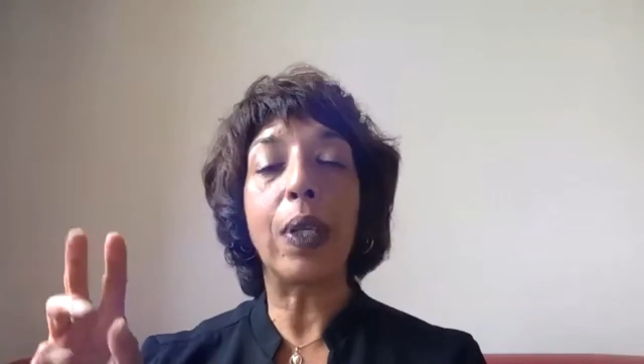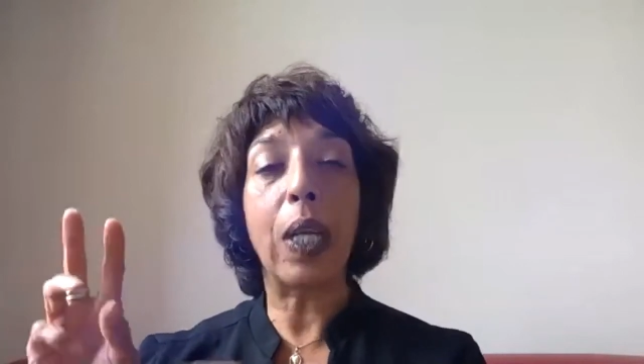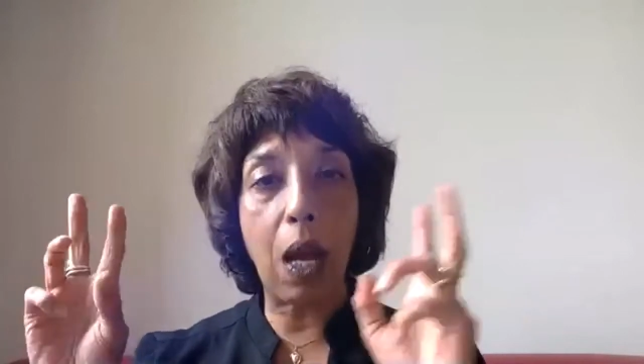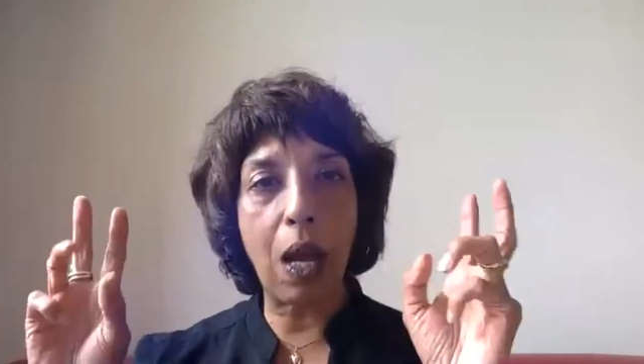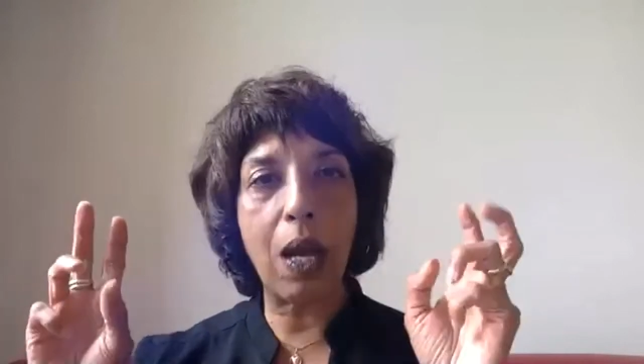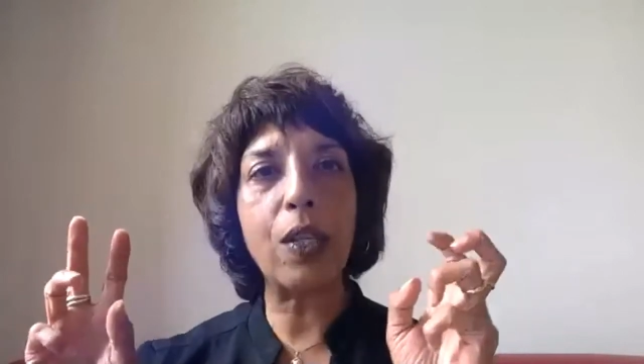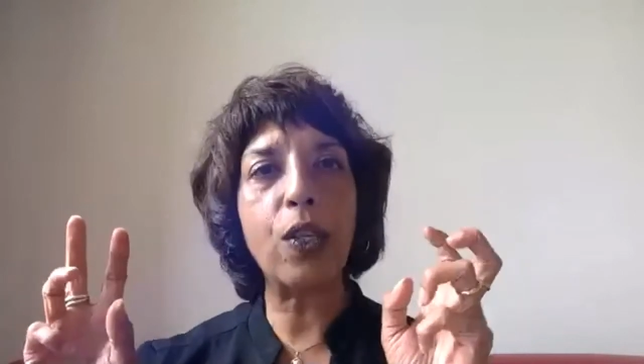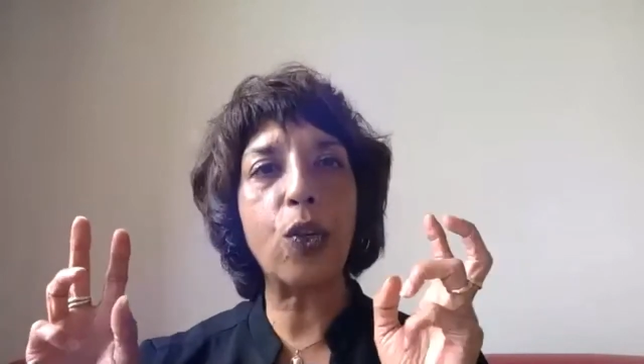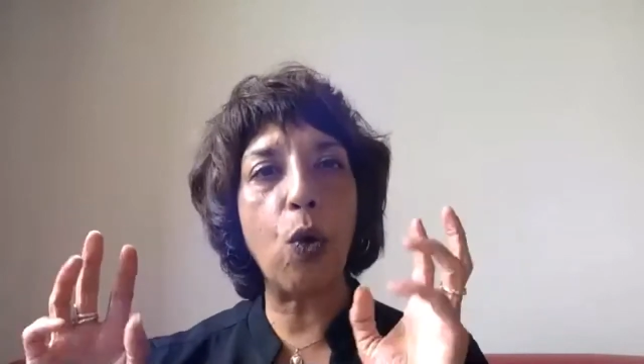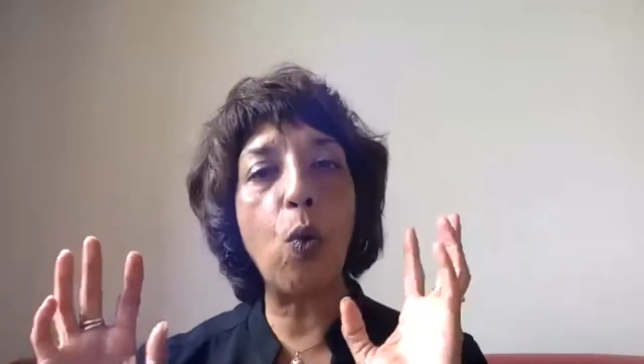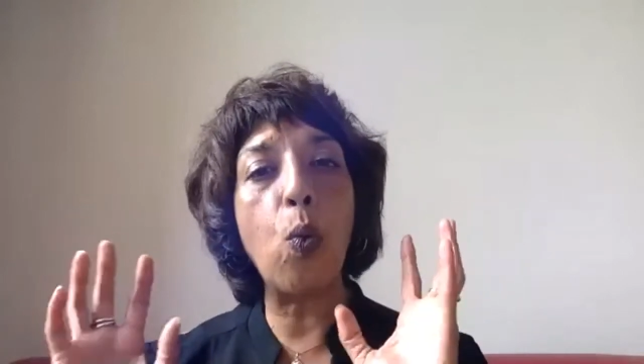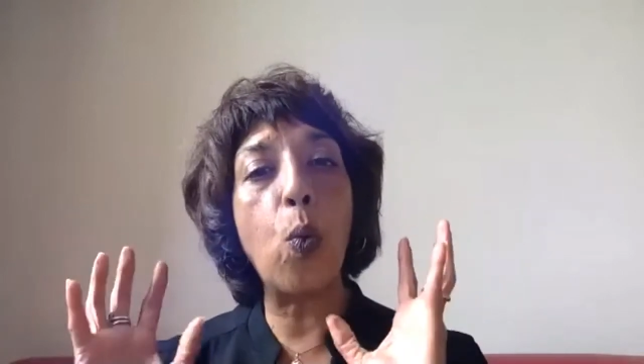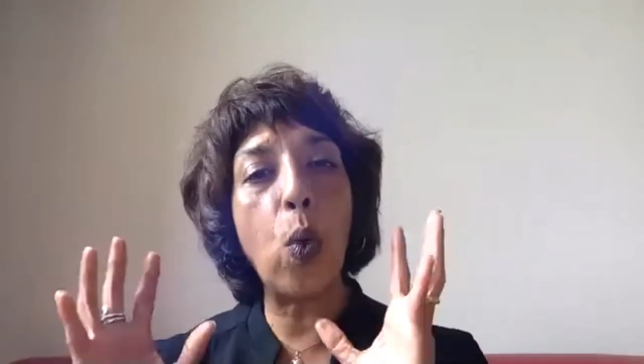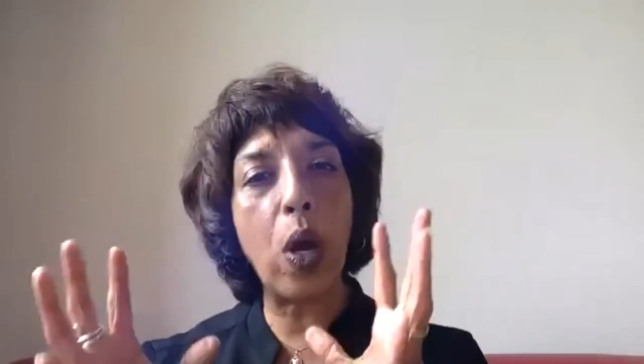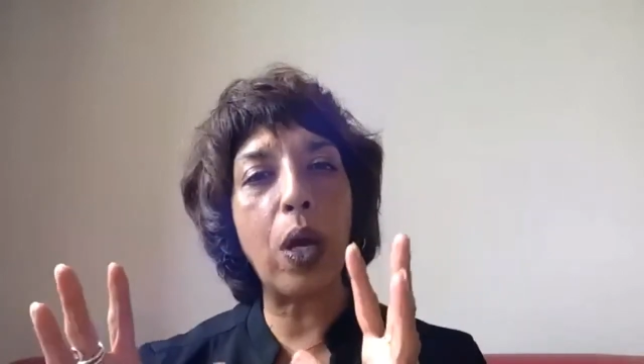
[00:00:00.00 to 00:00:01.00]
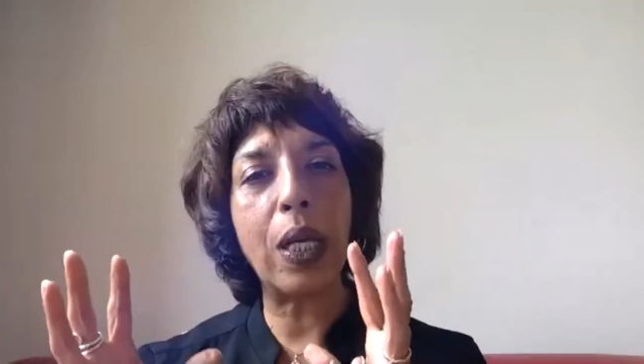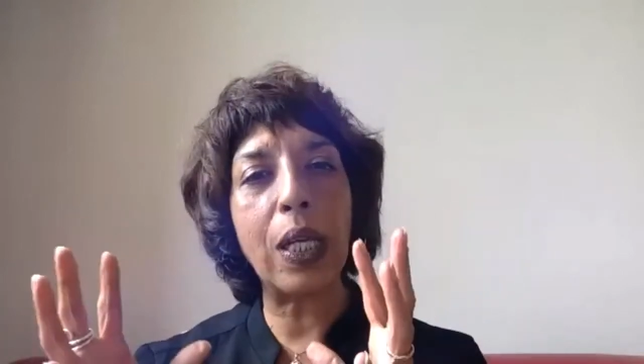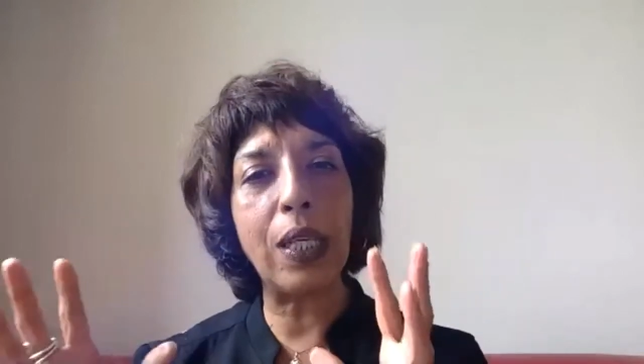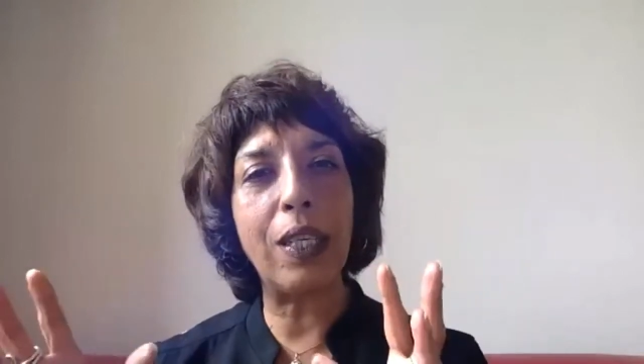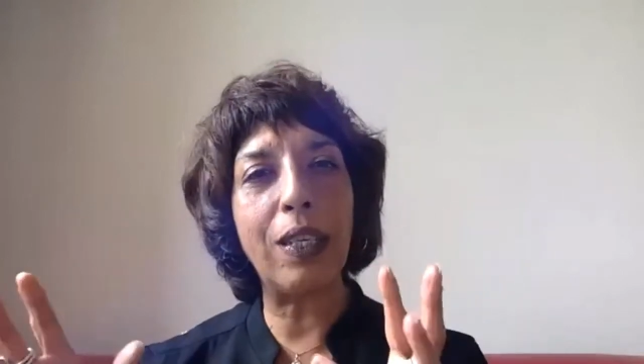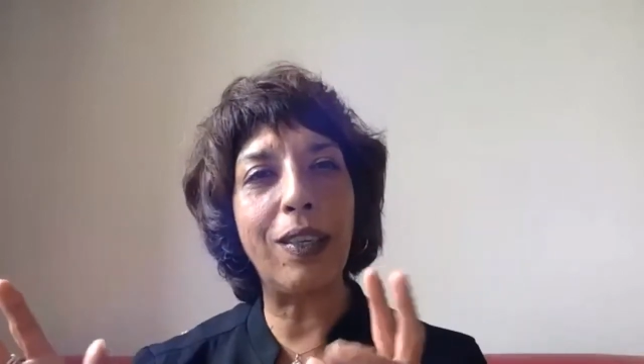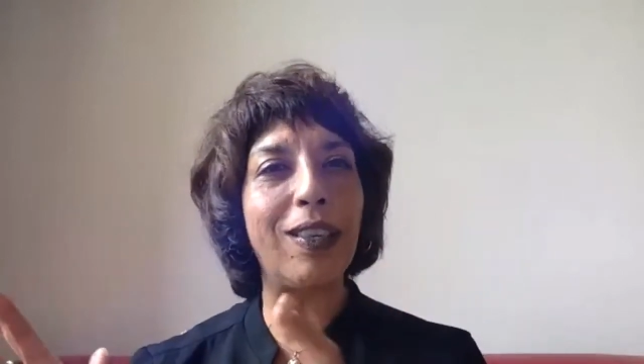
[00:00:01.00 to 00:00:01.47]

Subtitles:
caste or work and